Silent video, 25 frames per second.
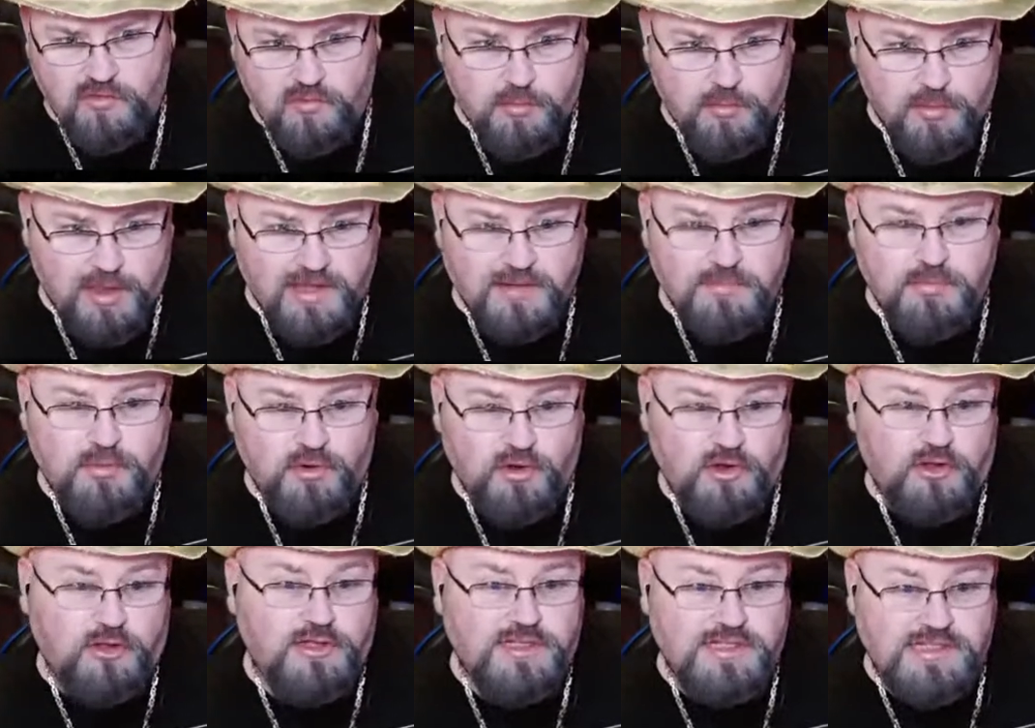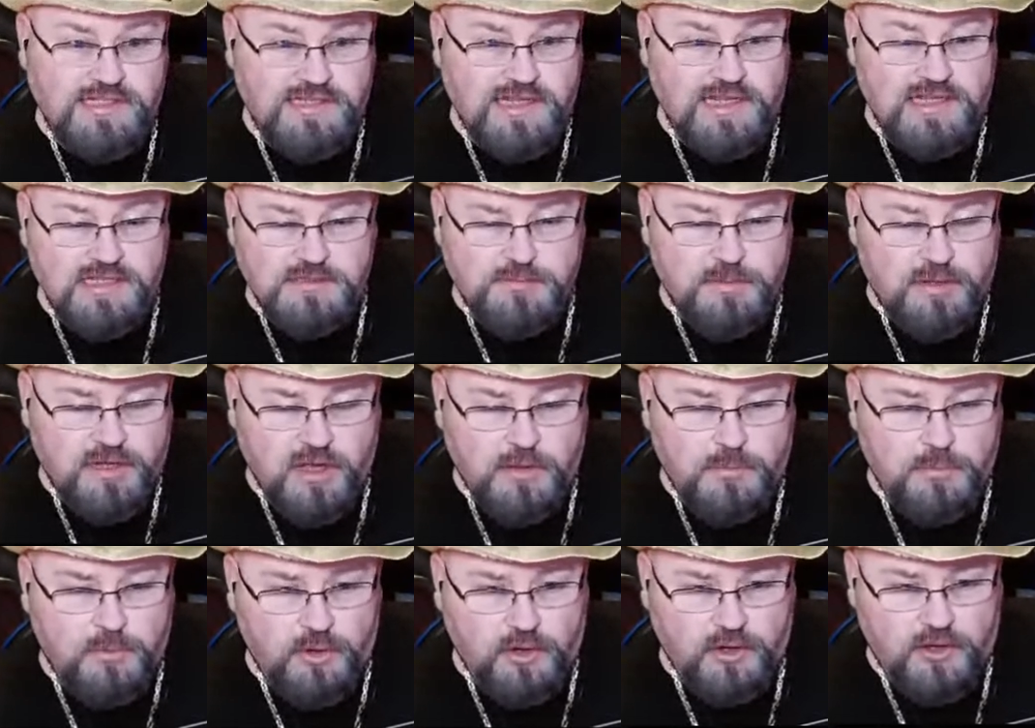make pretty good sense, make a
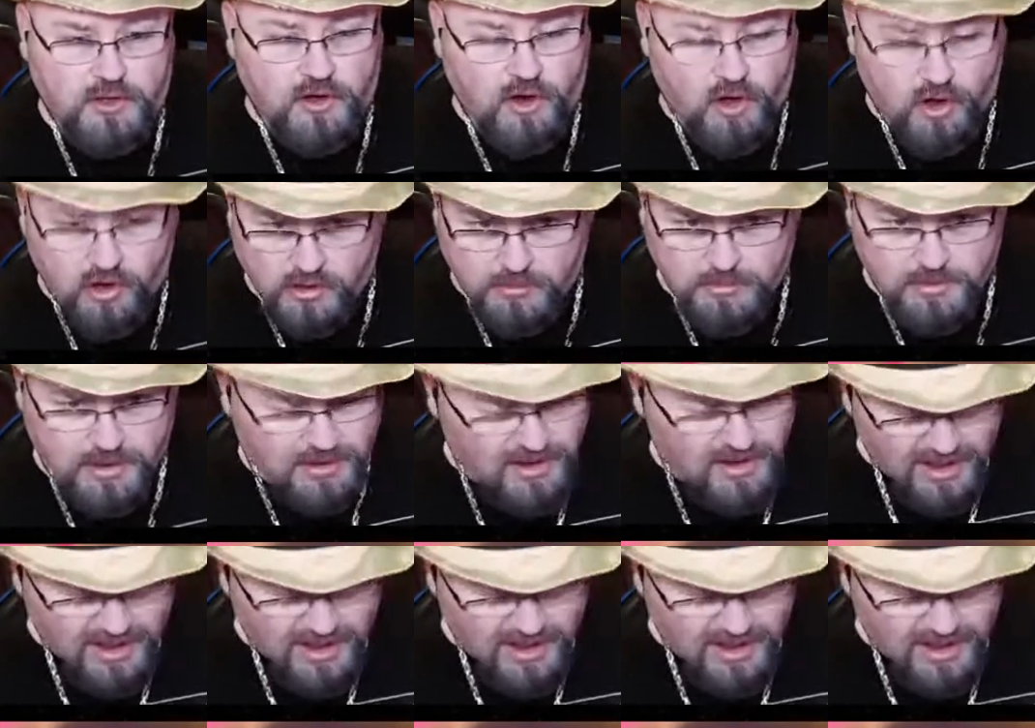pretty good argument.